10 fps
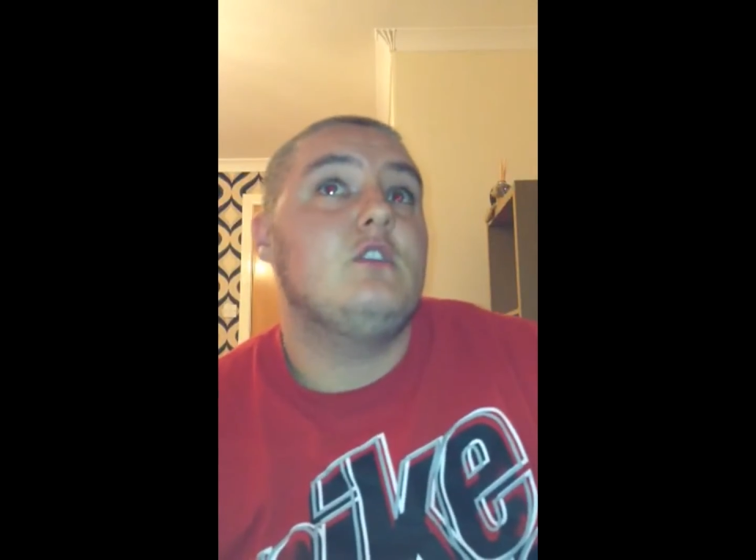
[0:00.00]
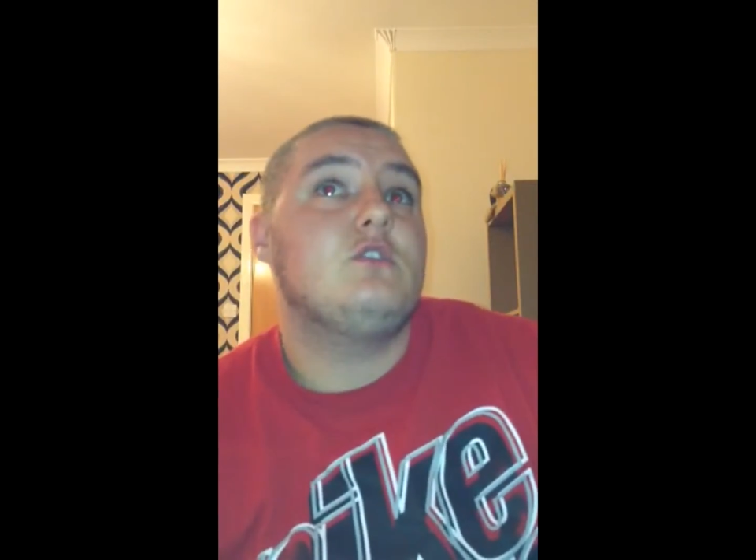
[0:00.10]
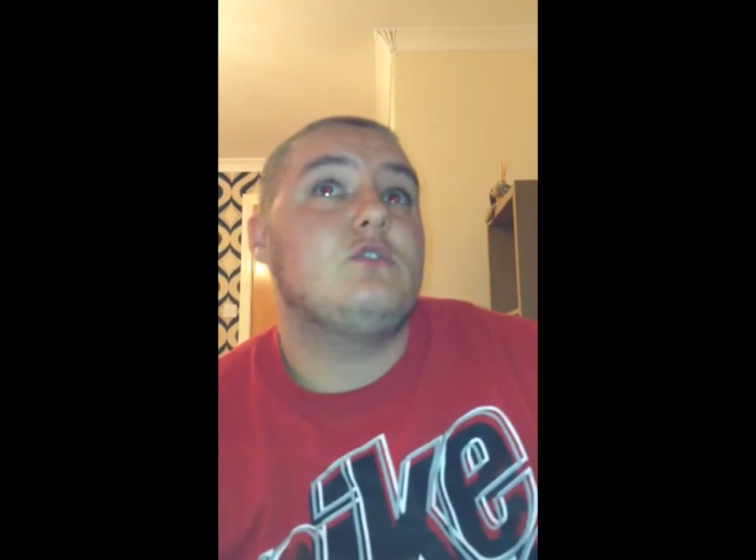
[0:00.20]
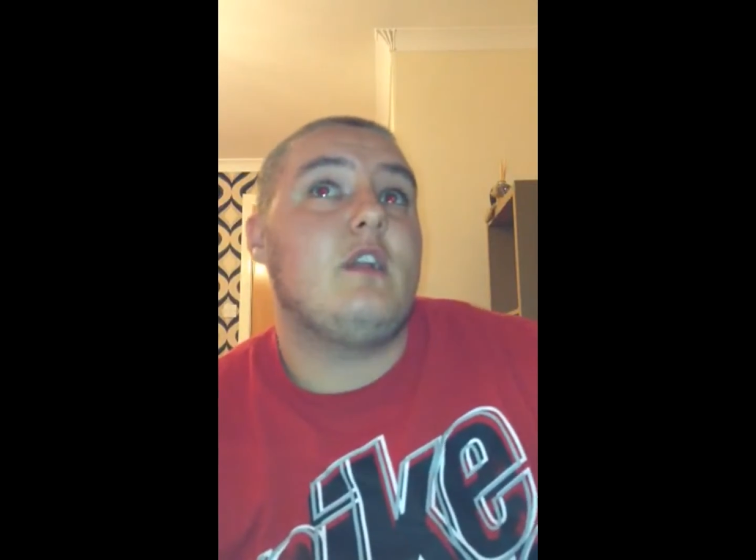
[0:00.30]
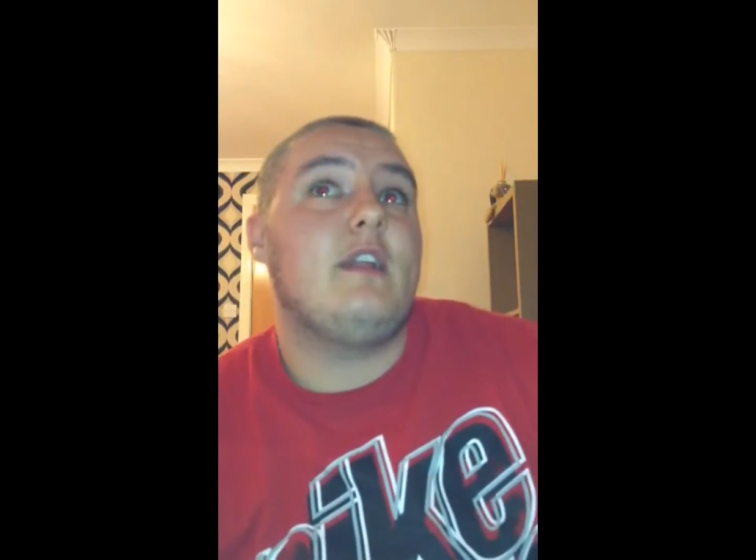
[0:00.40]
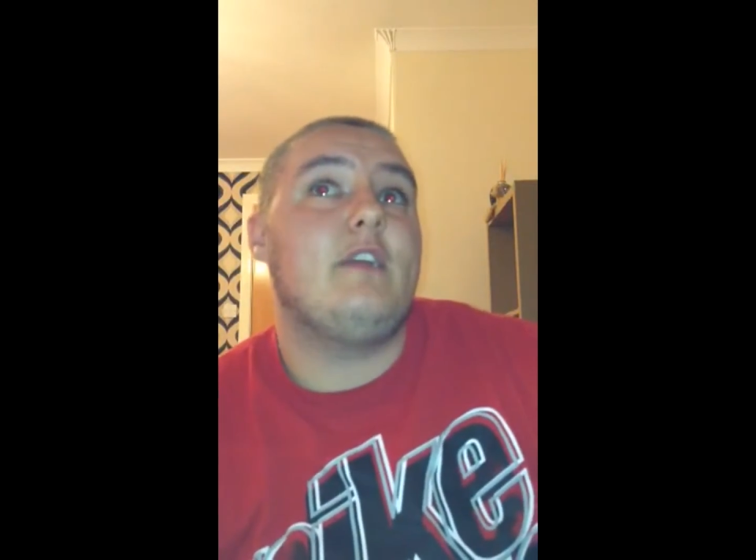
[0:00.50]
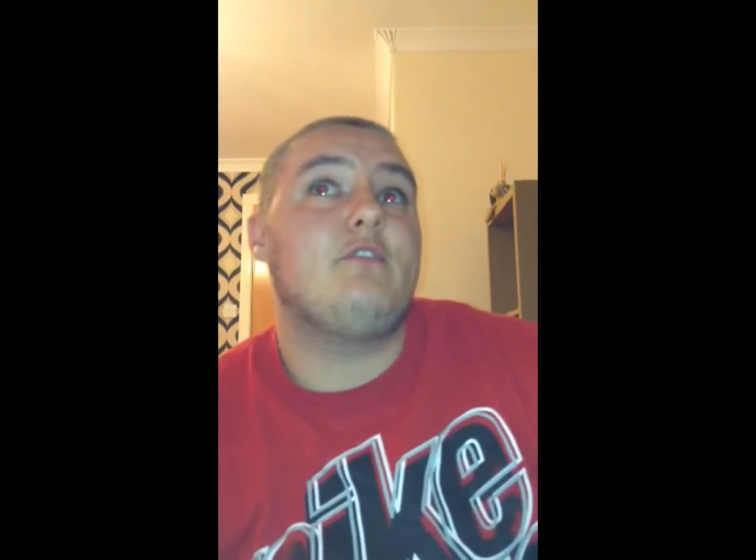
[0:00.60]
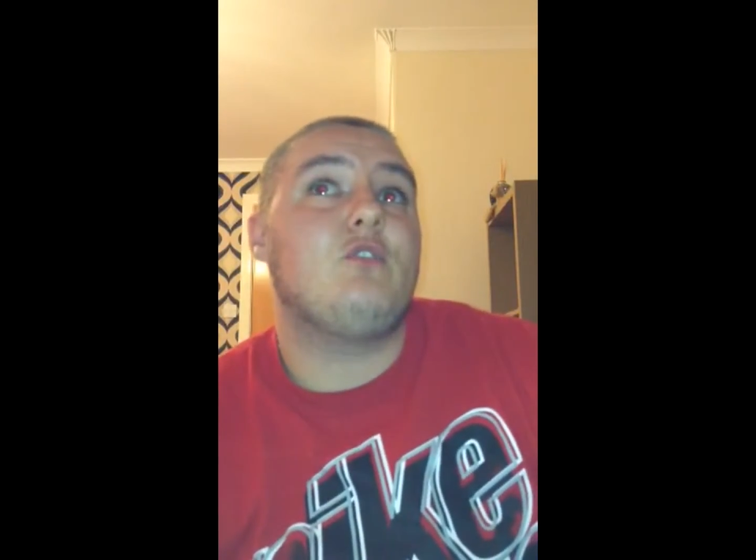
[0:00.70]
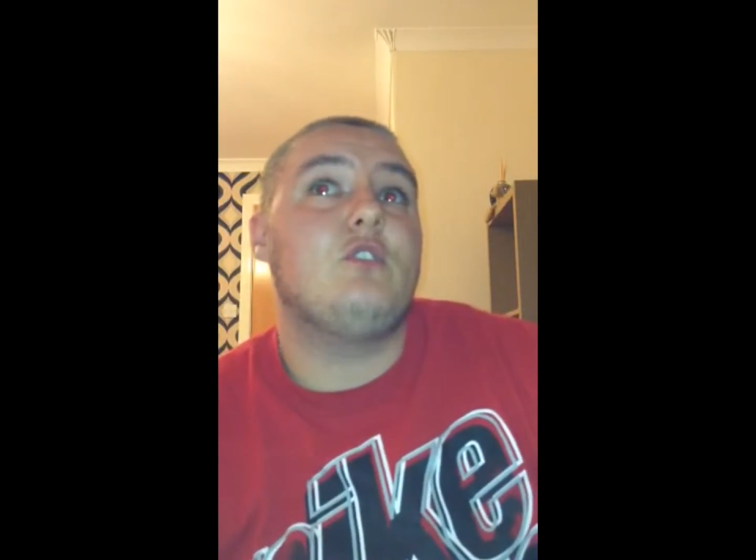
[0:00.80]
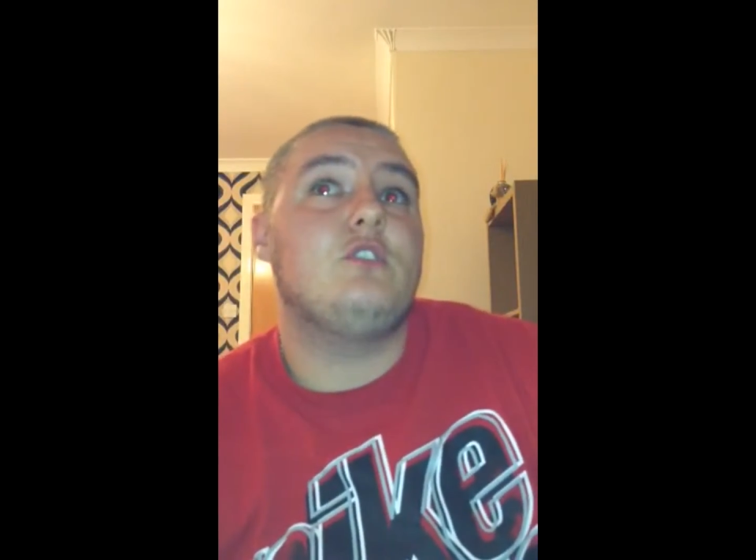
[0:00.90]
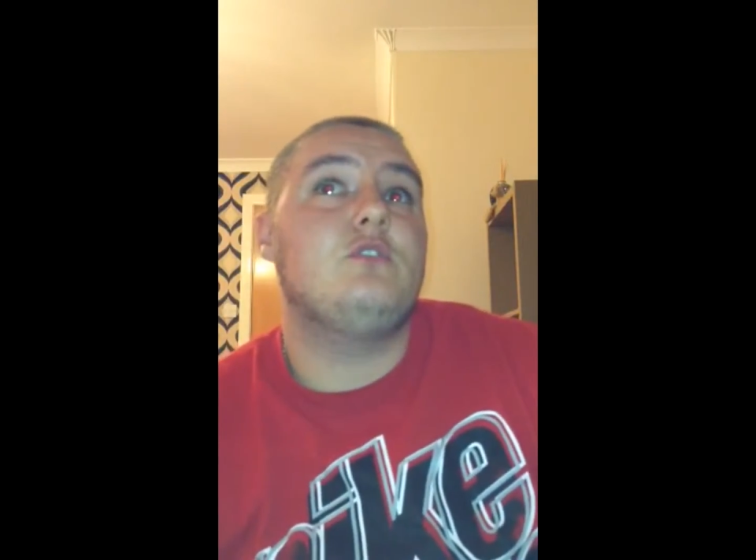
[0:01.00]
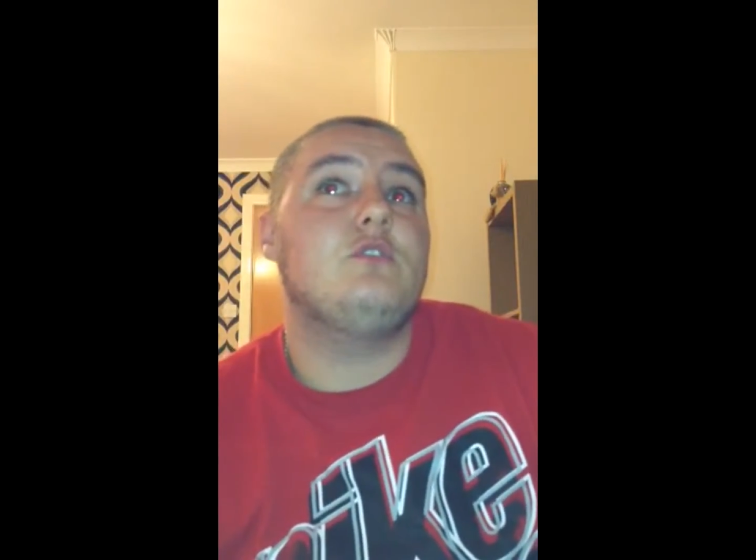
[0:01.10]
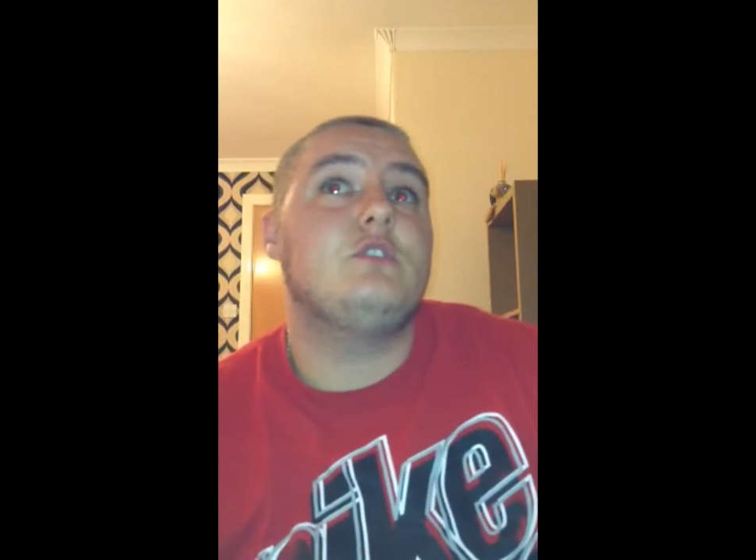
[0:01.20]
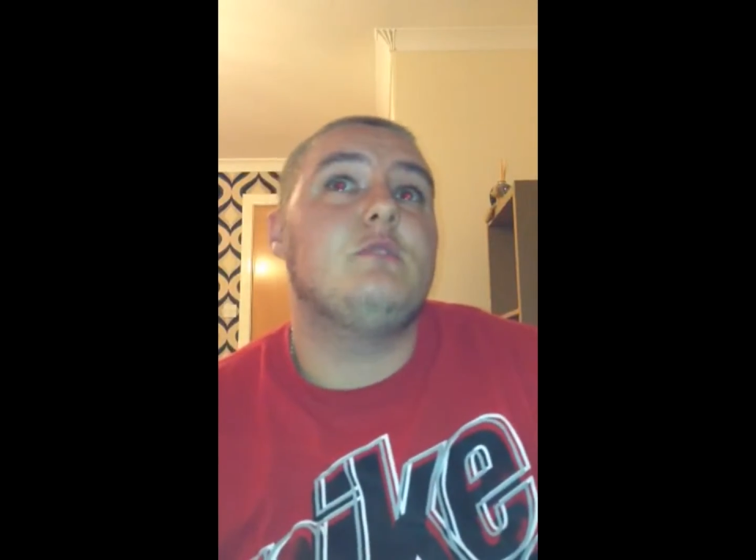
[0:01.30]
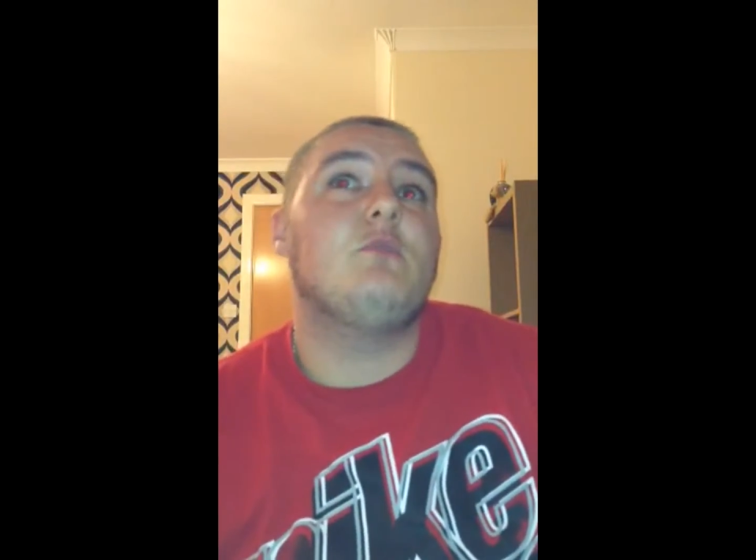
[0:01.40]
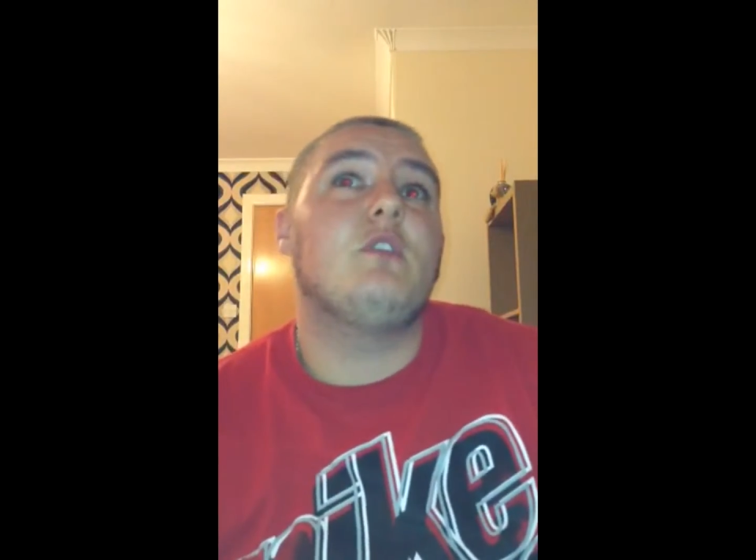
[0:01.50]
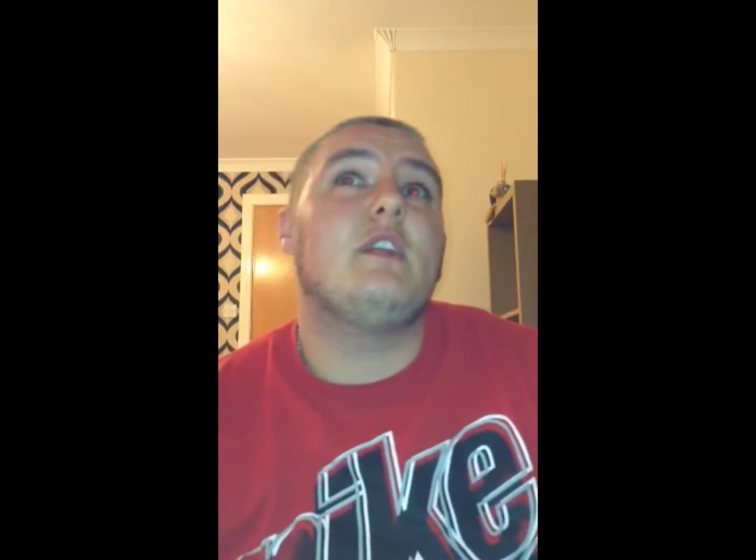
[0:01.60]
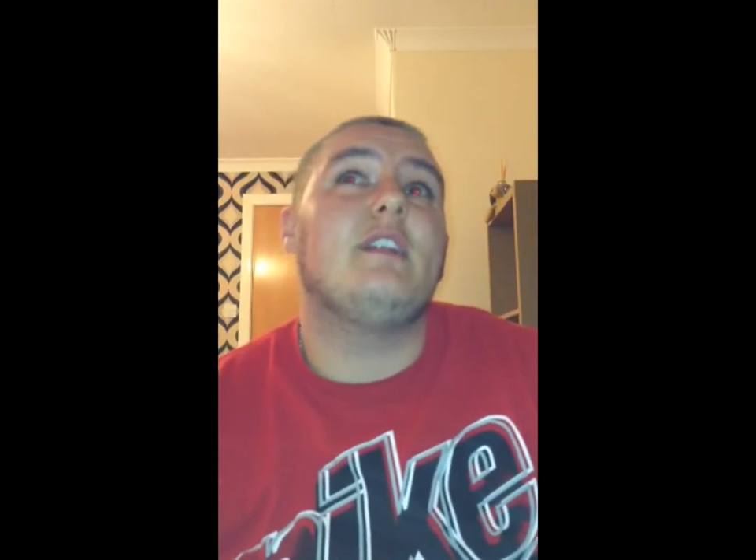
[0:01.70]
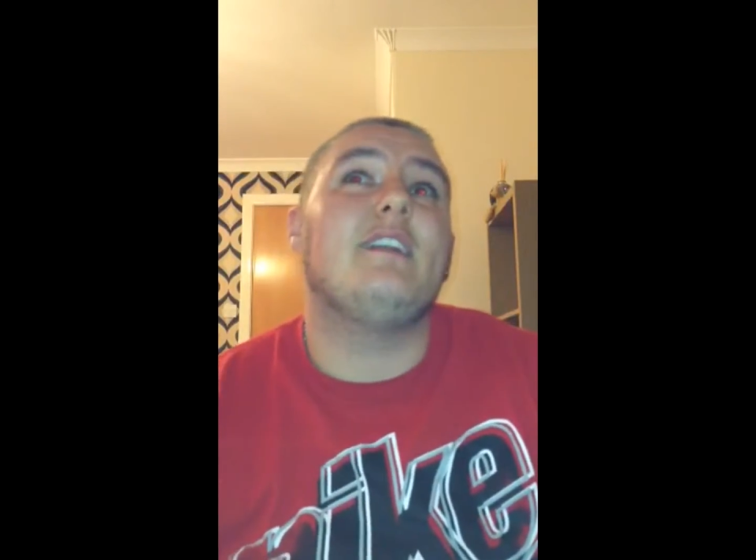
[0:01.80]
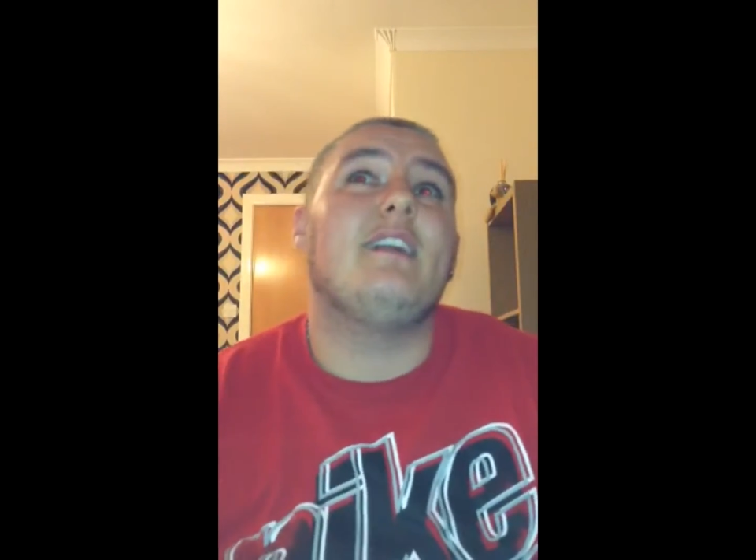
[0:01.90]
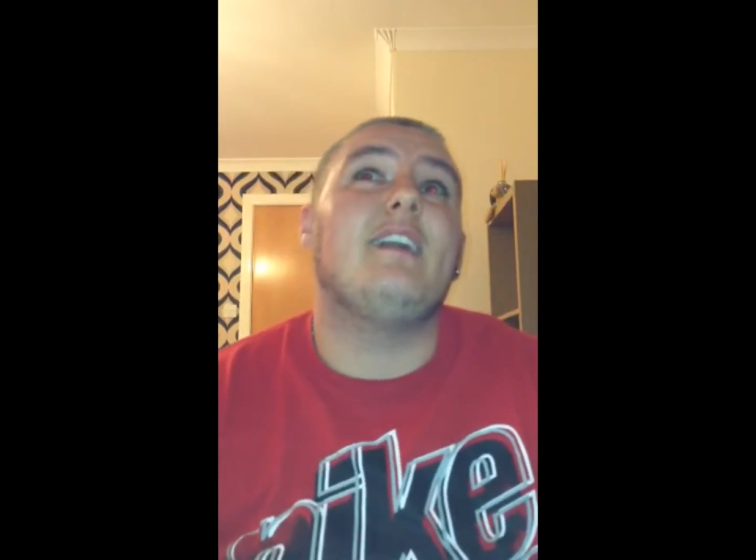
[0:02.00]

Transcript: So I left on the Tuesday morning at,